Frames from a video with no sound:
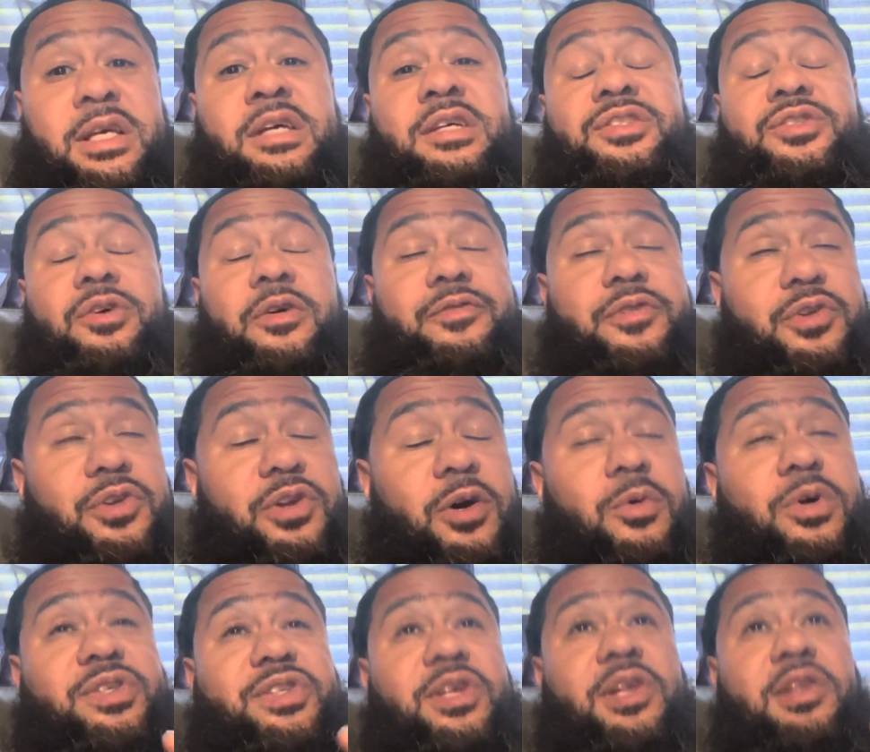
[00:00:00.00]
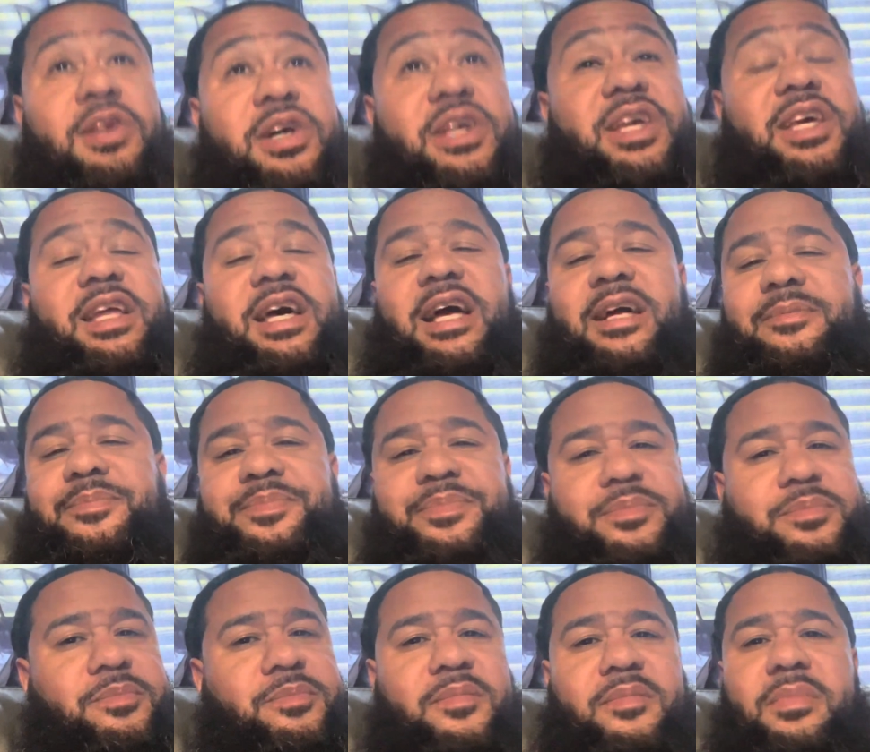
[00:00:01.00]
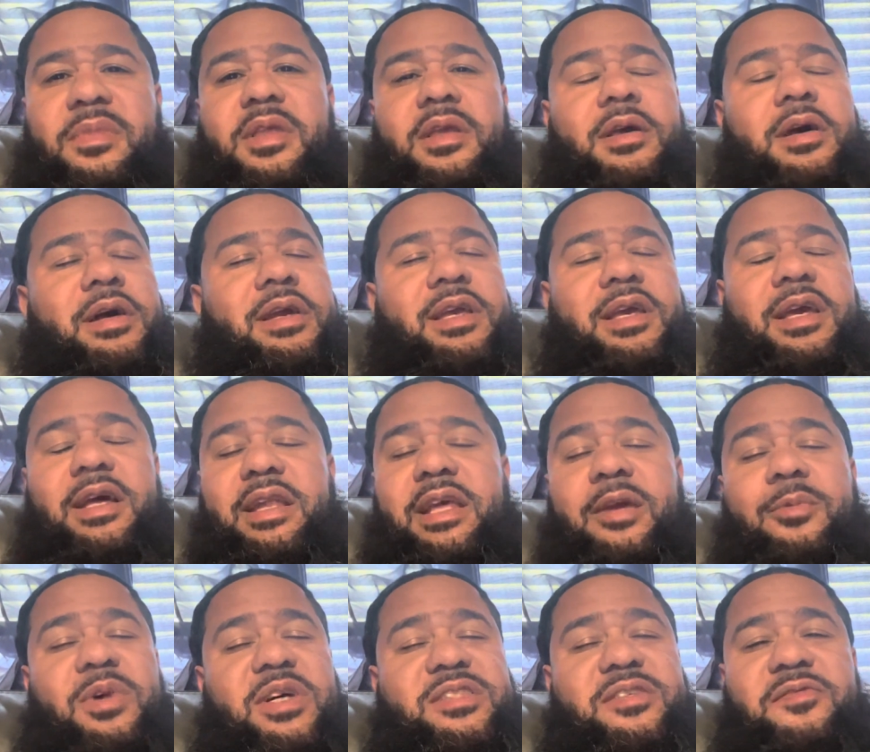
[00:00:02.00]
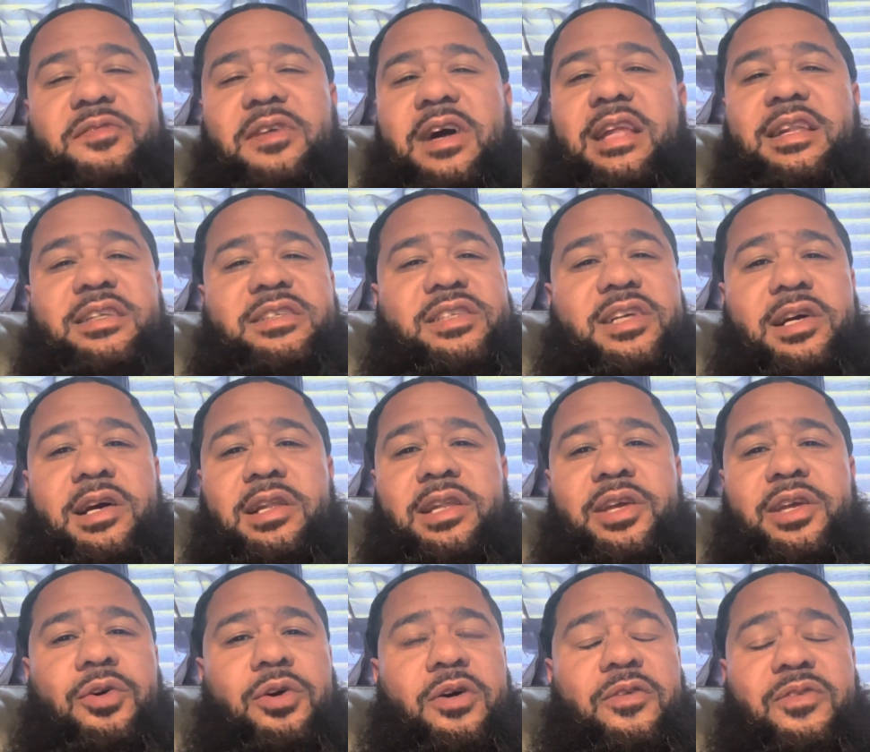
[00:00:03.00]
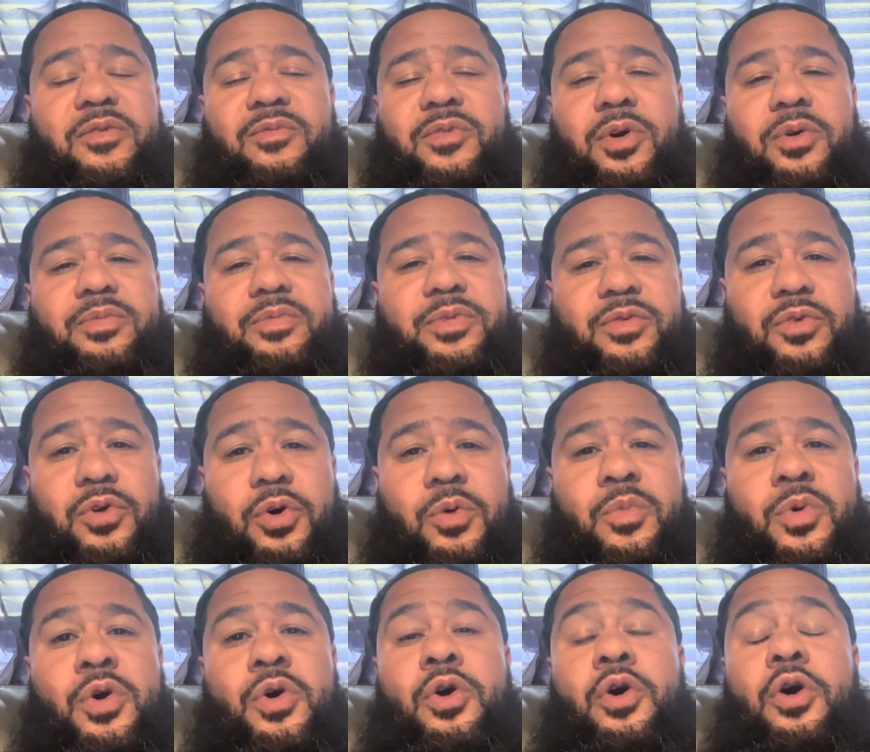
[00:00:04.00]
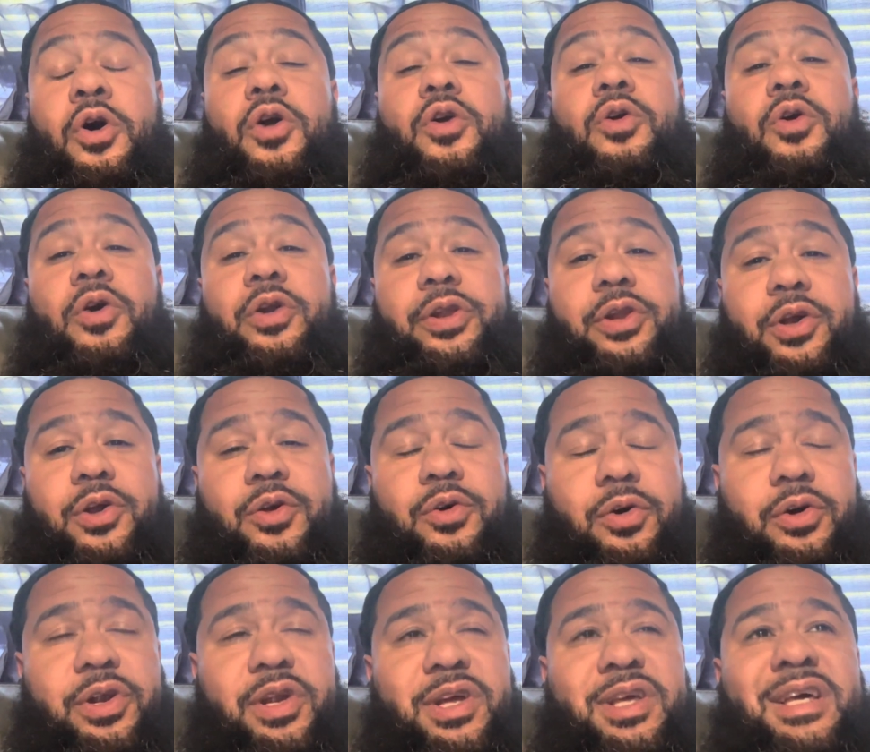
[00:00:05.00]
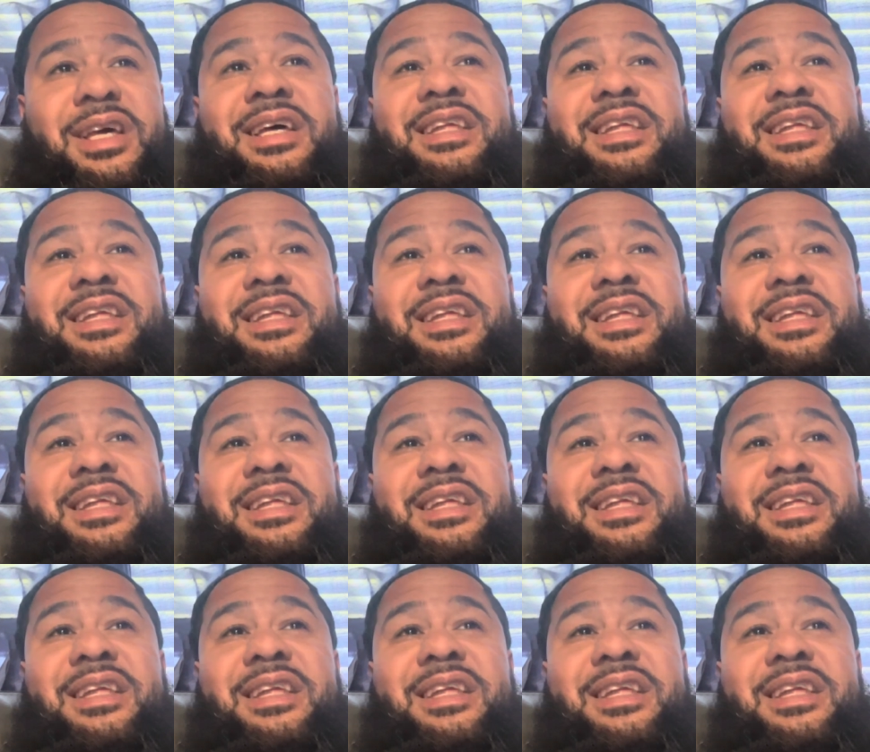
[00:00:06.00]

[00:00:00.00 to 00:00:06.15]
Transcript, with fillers: So if you know what you're looking at, again, he wasn't voluntarily going from rope to rope or corner to corner.